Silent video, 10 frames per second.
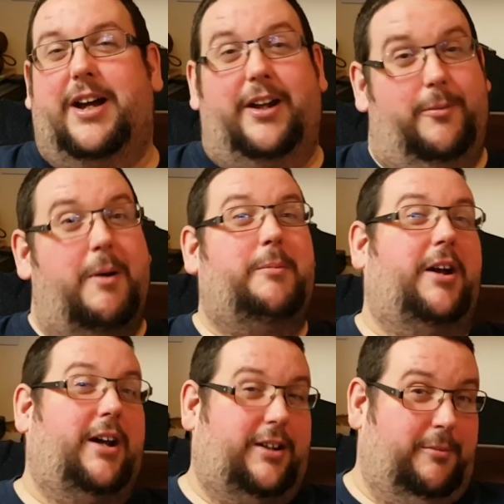And I remembered
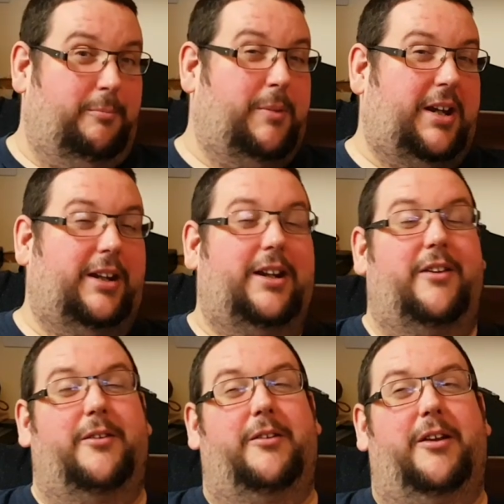I had a meeting the
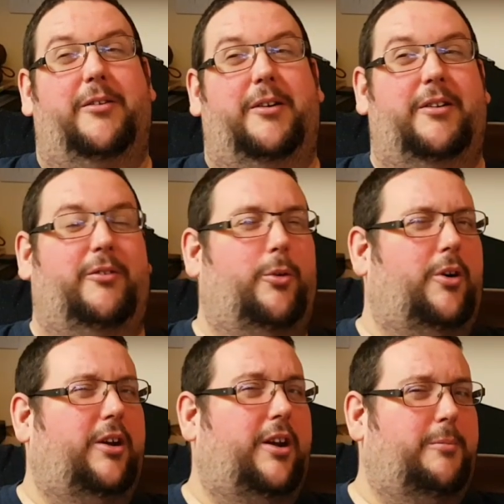other week. I
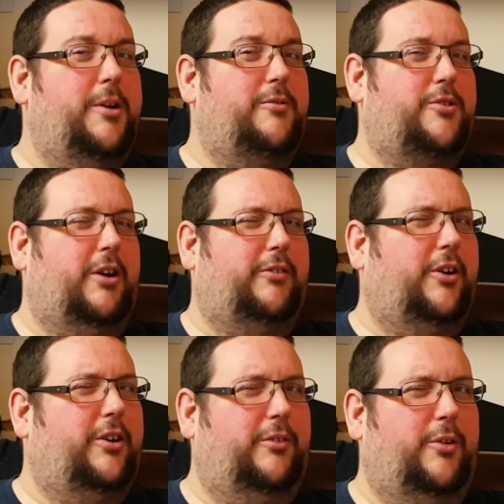thought, oh, I can up my overdraft,
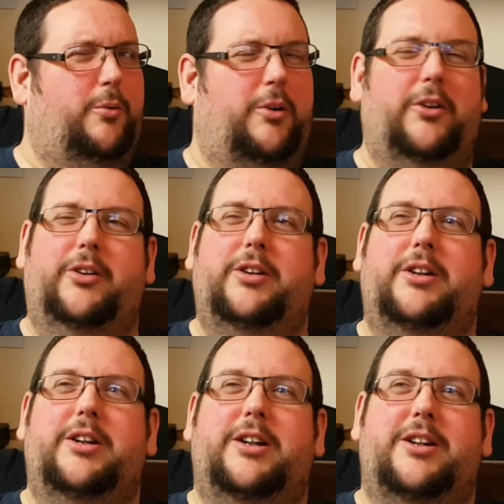can't I, if I want?
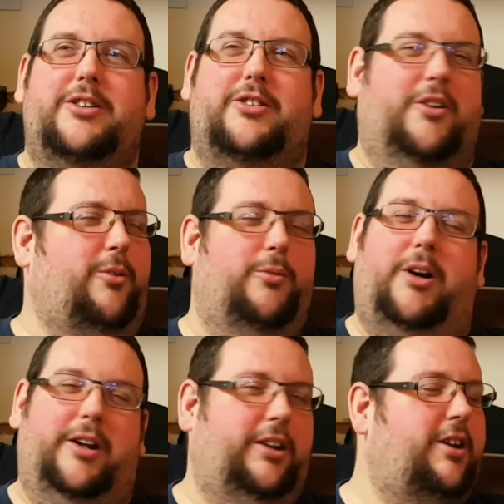So I thought,
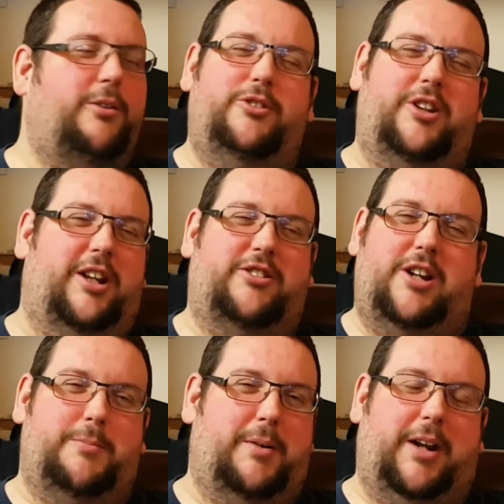right, you don't see this
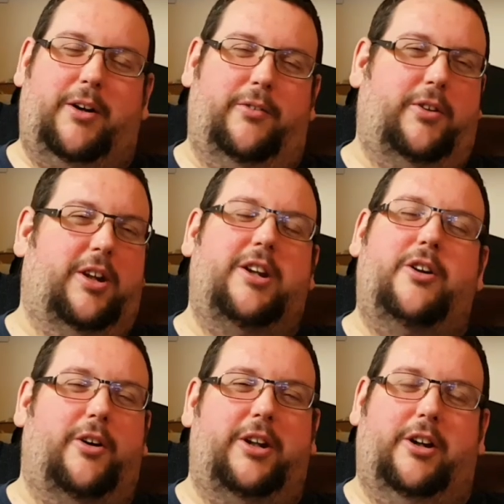come up that often, and
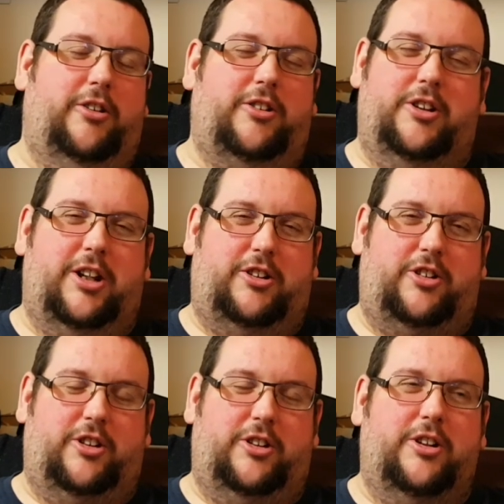not in nice
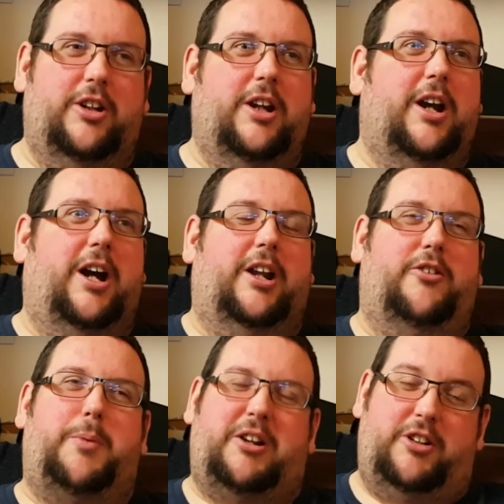condition, and
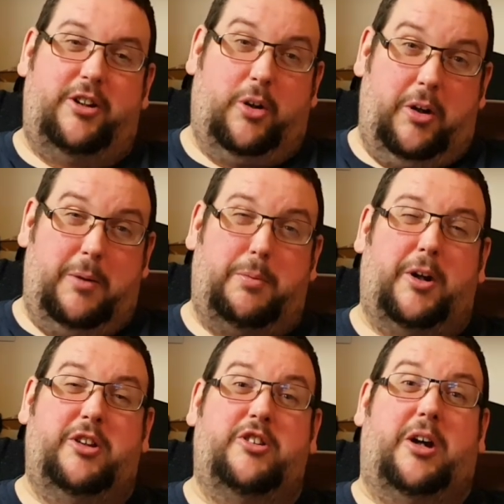especially not in the
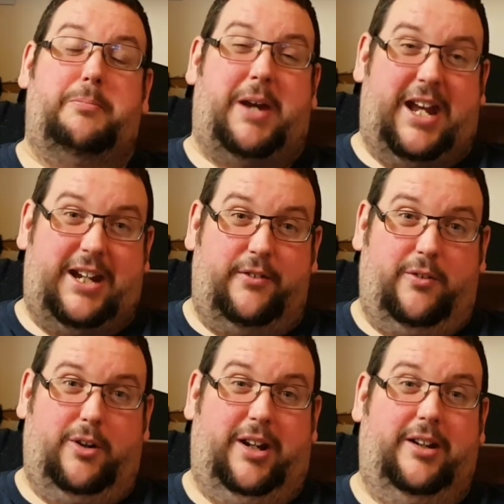price that I paid
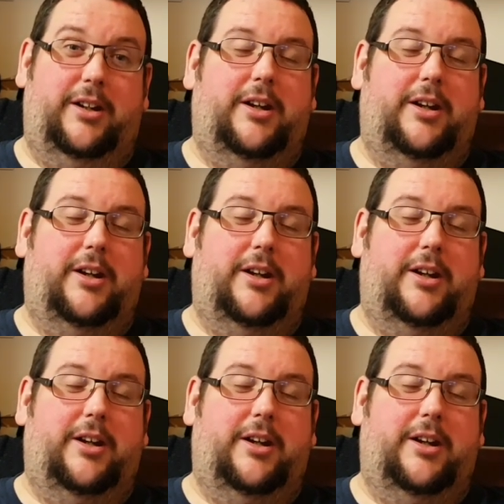for it.